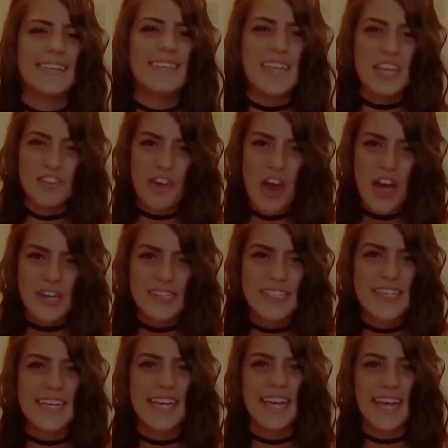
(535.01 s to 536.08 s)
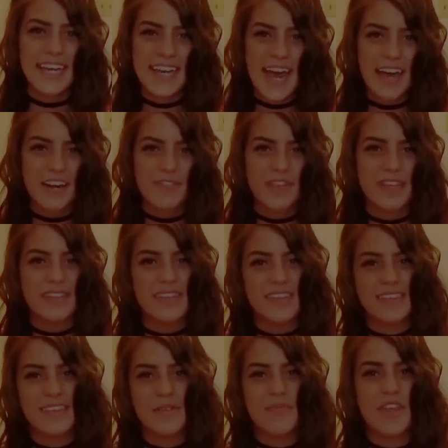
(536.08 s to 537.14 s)
detox it and get it out of its
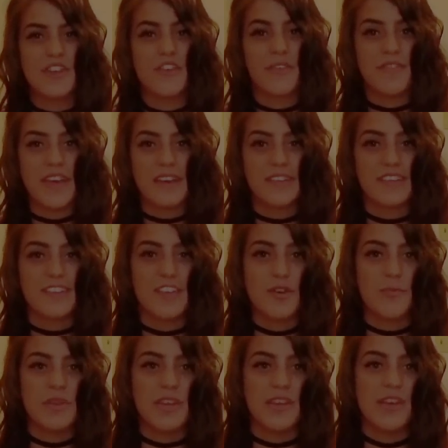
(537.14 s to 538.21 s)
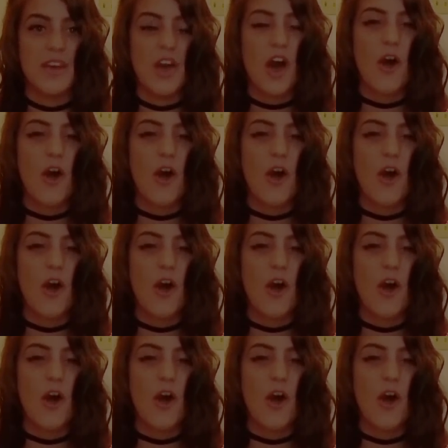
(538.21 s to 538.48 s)
system, then your face is going to be,